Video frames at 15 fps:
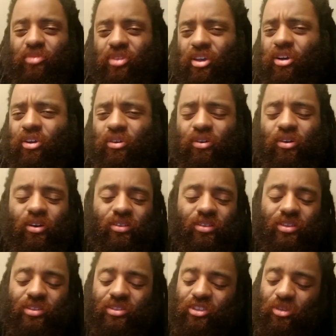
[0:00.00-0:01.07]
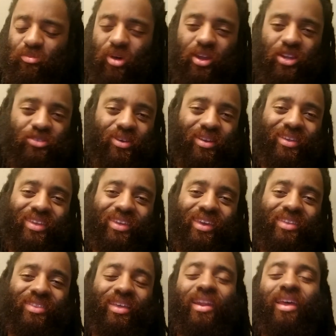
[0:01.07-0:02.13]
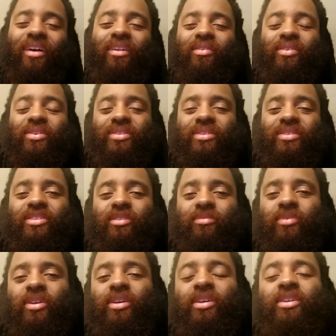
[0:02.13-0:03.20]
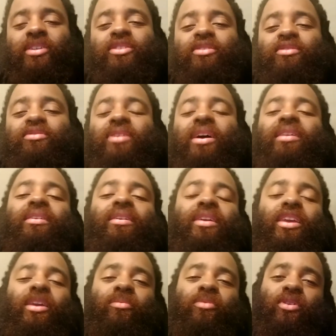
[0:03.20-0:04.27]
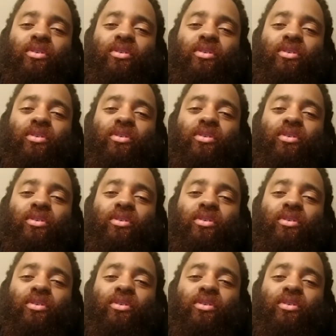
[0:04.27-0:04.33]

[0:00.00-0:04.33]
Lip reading: The alcohol, your body's trying to kick that out of your system. So try to keep